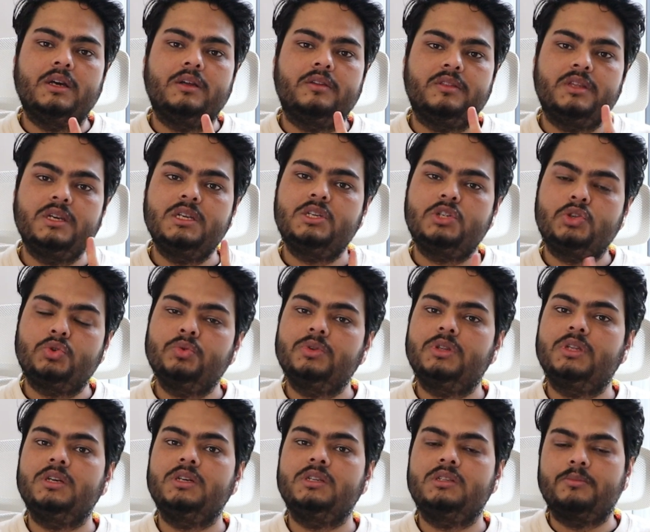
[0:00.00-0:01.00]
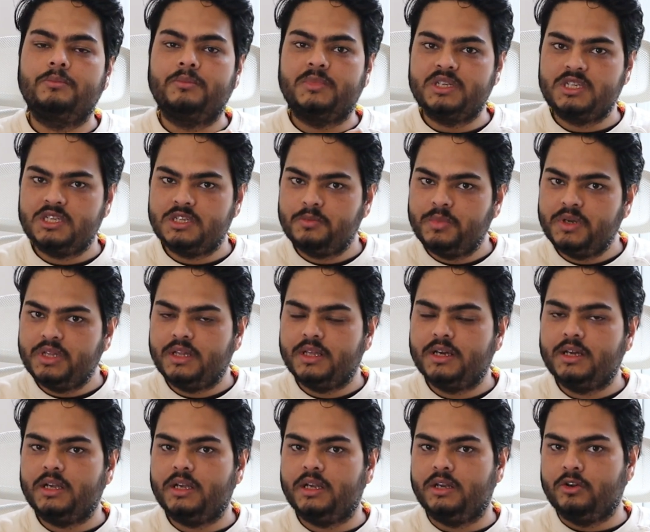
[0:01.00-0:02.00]
These 2 things must be
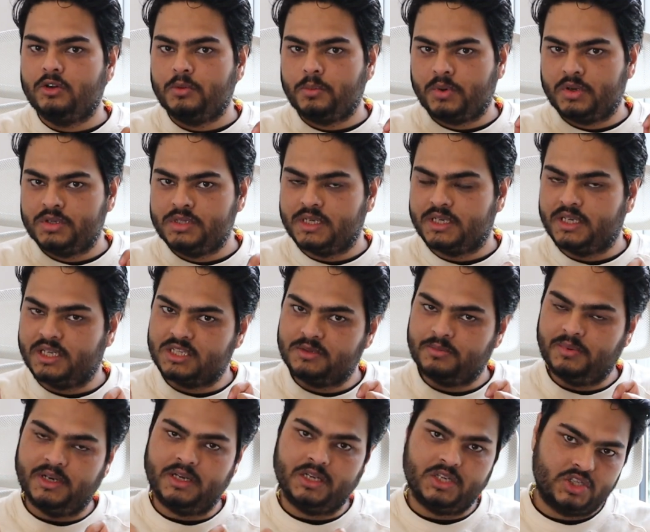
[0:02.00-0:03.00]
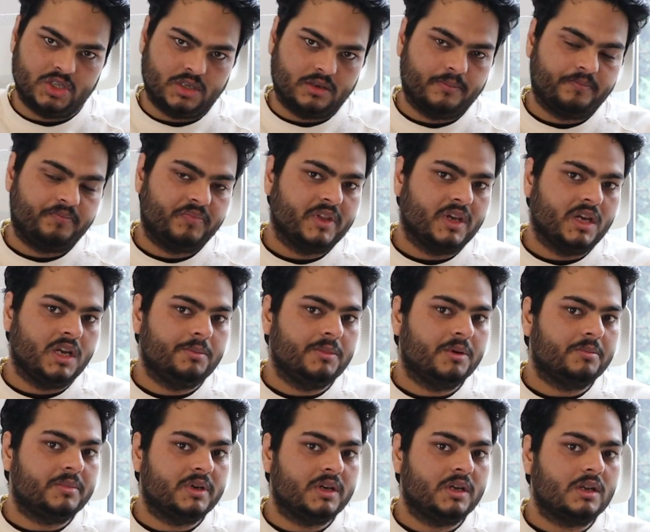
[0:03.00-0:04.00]
there in your project explanation.
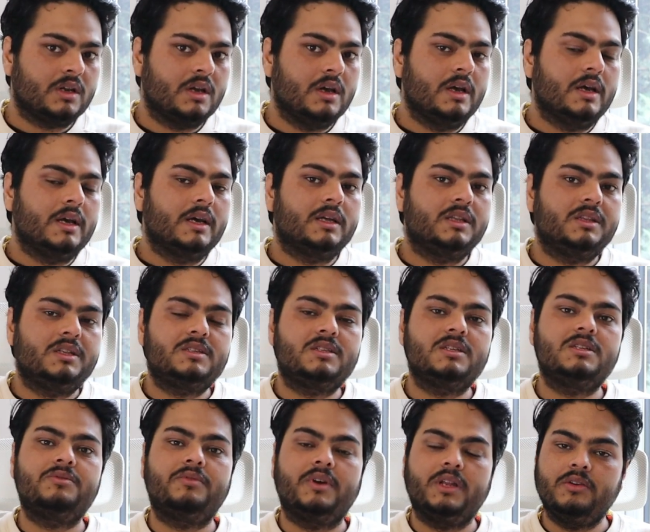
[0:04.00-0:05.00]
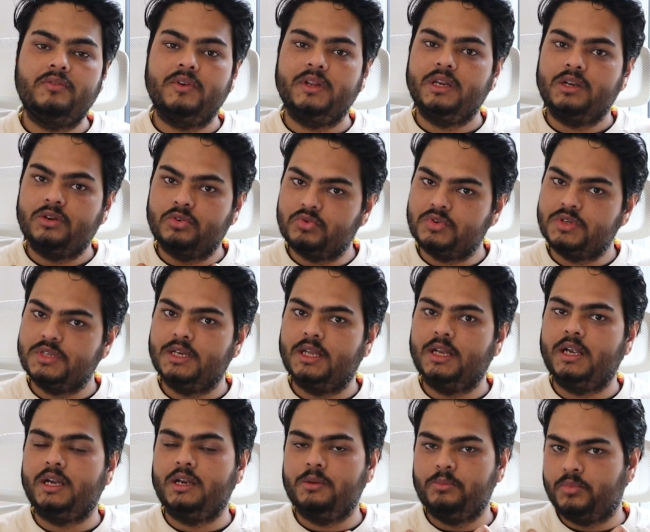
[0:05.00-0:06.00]
Remember, this is very, very
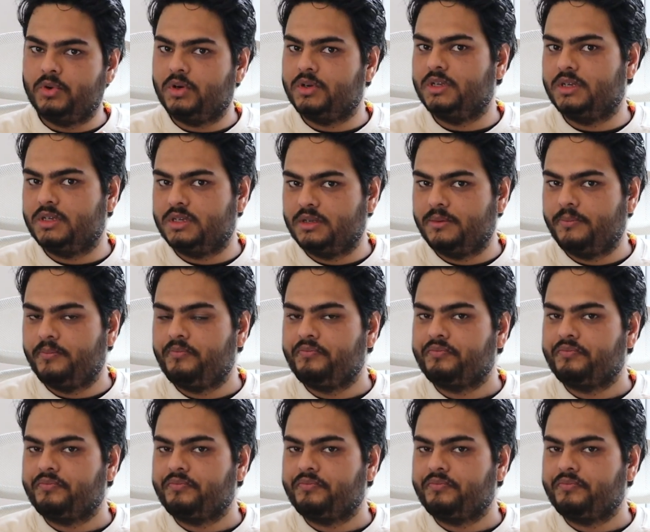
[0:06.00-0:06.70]
crucial and important.